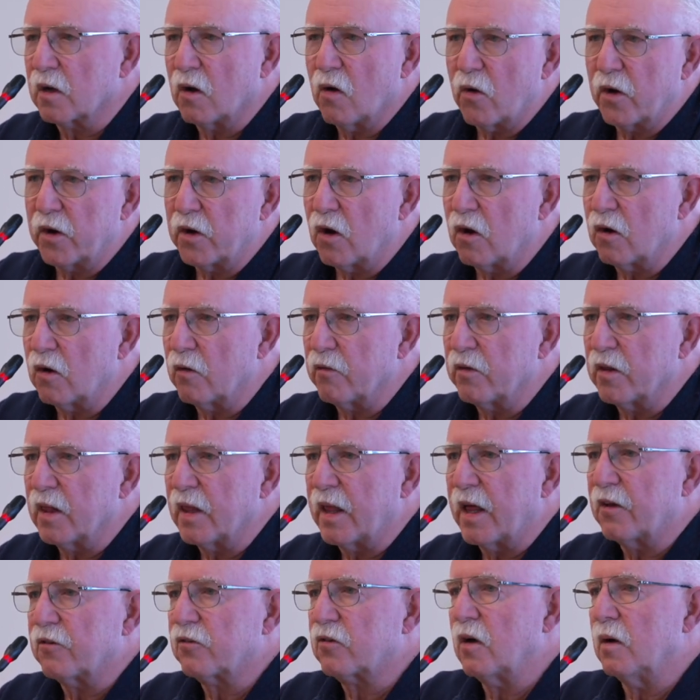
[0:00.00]
going on over the
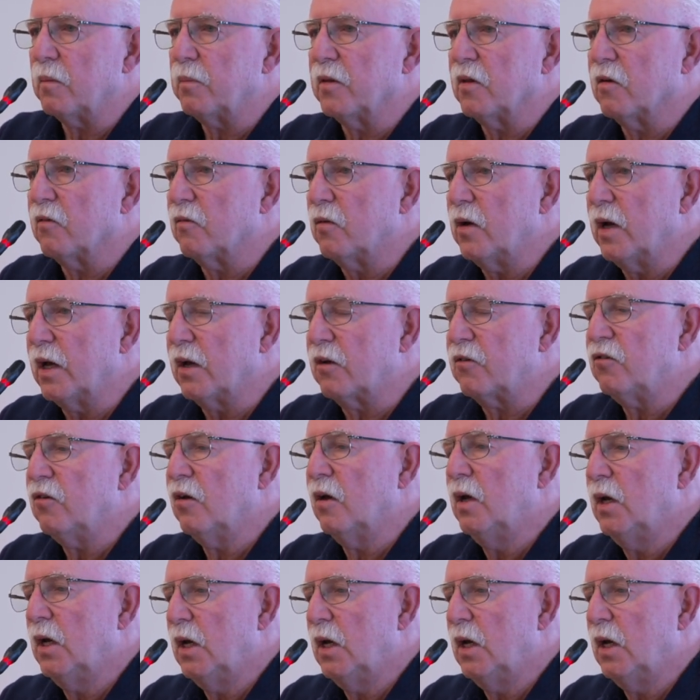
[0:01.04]
last couple of weeks,